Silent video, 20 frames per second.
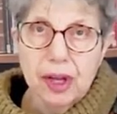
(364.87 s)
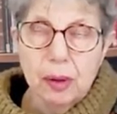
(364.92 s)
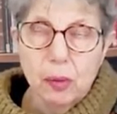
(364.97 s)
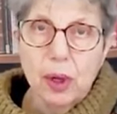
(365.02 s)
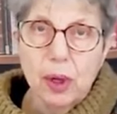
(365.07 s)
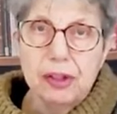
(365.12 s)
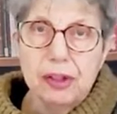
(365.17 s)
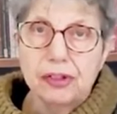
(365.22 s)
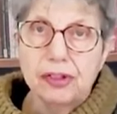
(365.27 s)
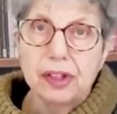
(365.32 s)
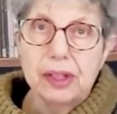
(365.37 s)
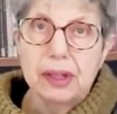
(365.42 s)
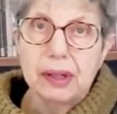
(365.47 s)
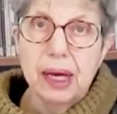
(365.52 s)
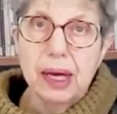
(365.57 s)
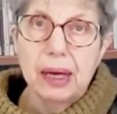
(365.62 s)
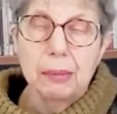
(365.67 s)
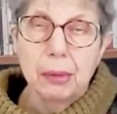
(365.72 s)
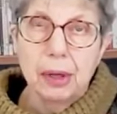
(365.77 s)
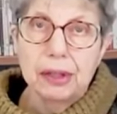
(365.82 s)
they're wasting
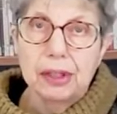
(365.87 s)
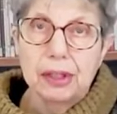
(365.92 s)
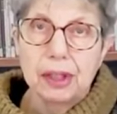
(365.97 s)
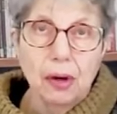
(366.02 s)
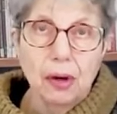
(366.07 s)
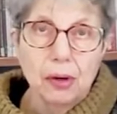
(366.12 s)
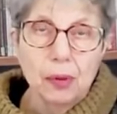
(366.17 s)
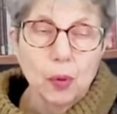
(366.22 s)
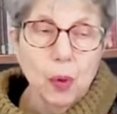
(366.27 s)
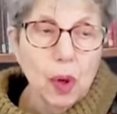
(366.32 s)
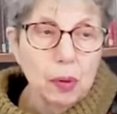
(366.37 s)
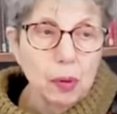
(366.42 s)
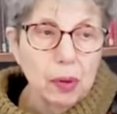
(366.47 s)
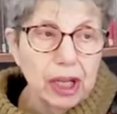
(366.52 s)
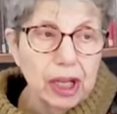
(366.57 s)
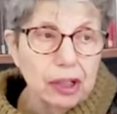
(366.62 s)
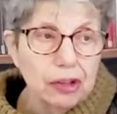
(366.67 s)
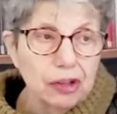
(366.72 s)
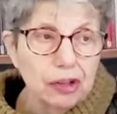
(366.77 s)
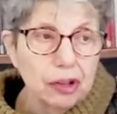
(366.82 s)
their money on
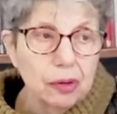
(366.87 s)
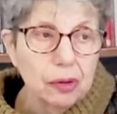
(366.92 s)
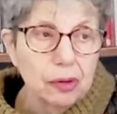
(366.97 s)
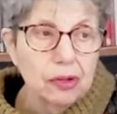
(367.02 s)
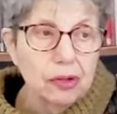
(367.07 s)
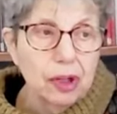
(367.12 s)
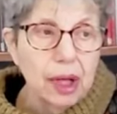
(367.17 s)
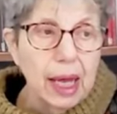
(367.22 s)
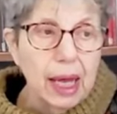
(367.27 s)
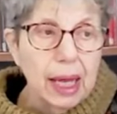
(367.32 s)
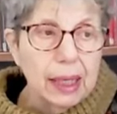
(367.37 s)
woke issues.